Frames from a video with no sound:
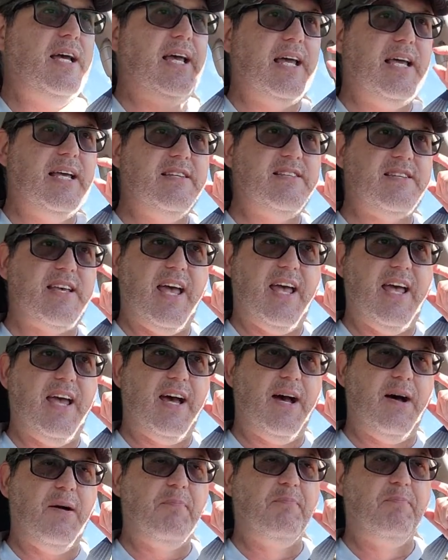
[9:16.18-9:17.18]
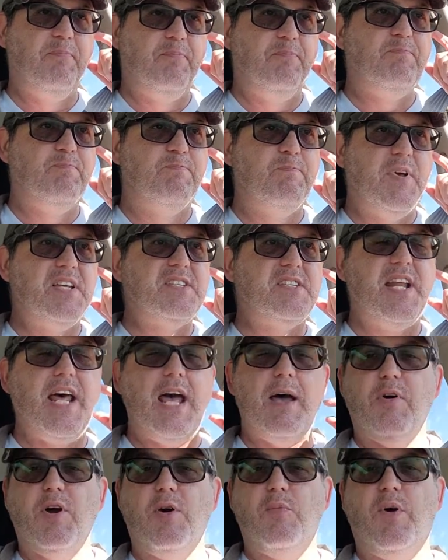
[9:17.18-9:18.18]
is a, um, it's a
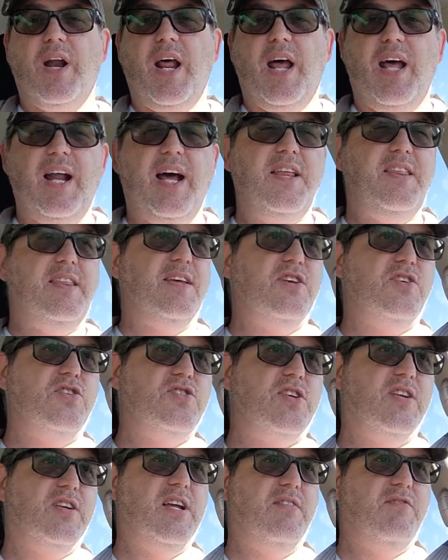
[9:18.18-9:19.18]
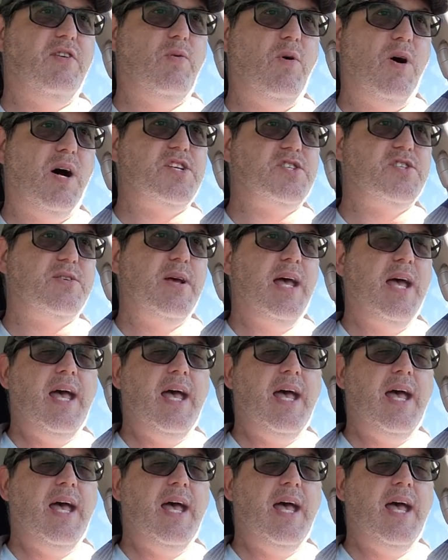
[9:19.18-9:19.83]
damn good one and I think you should give it a watch.